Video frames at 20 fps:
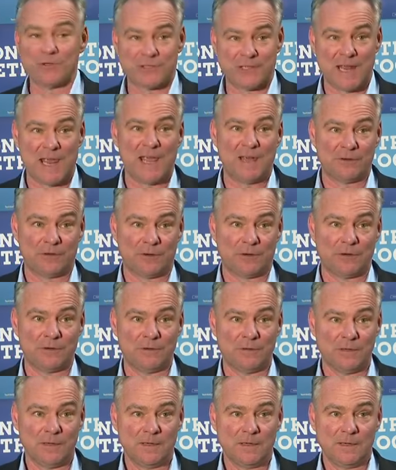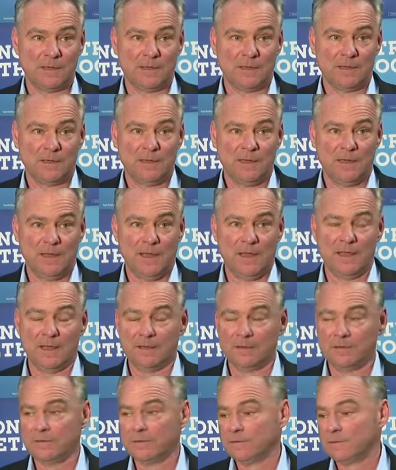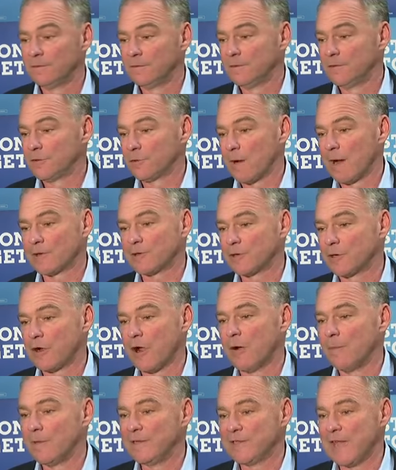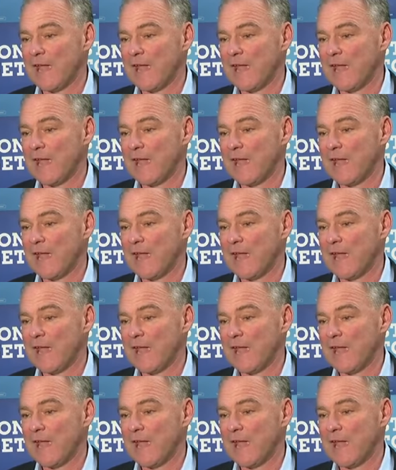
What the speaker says: standard in Director Comey's